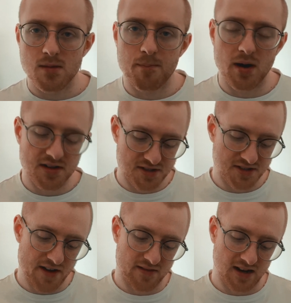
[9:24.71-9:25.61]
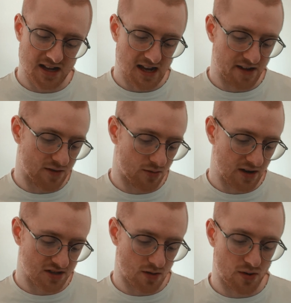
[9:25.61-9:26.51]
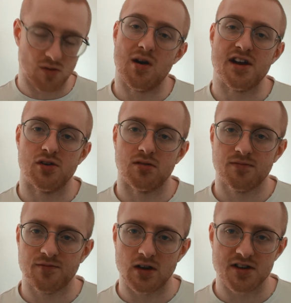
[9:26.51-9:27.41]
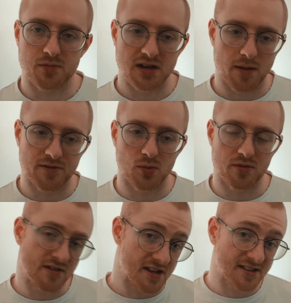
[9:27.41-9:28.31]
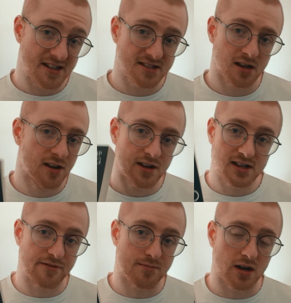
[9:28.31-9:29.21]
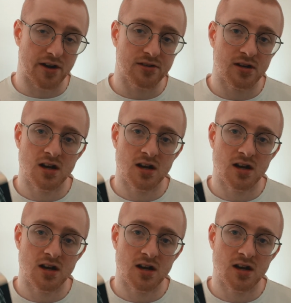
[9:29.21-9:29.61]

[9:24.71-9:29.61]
But definitely, if you get to a point where you'll feel like you'll be comfortable with reading these, give them a go,